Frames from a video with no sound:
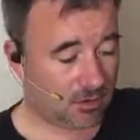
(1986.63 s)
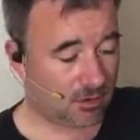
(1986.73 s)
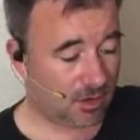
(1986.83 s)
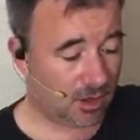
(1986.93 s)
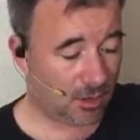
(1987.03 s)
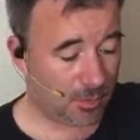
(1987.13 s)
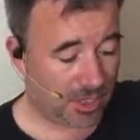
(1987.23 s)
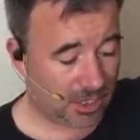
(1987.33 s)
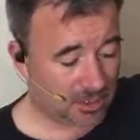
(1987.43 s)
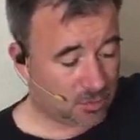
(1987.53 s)

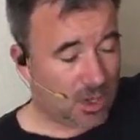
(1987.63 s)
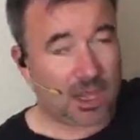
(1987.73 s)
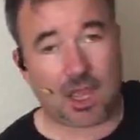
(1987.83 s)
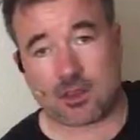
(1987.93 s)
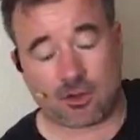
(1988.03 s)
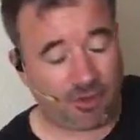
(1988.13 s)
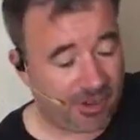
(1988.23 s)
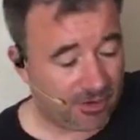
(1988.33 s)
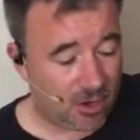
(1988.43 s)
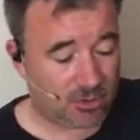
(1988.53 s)
because when I got the
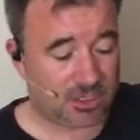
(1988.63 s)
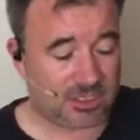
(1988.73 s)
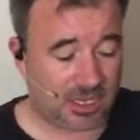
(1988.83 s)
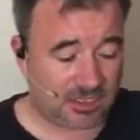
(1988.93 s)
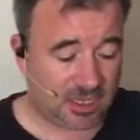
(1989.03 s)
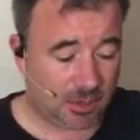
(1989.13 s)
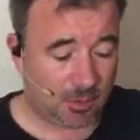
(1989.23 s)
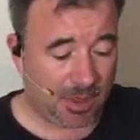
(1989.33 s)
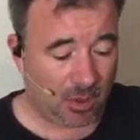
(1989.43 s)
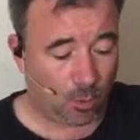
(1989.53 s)
grader notes, it said something
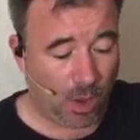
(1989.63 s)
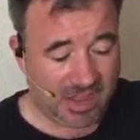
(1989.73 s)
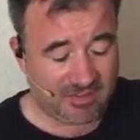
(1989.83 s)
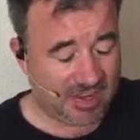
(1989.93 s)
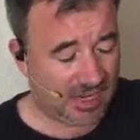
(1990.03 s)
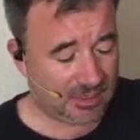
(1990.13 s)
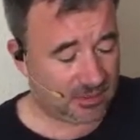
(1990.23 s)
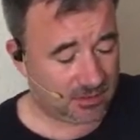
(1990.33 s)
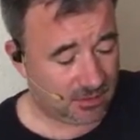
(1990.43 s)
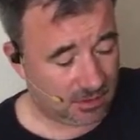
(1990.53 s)
about
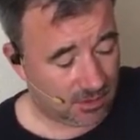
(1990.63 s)
waviness.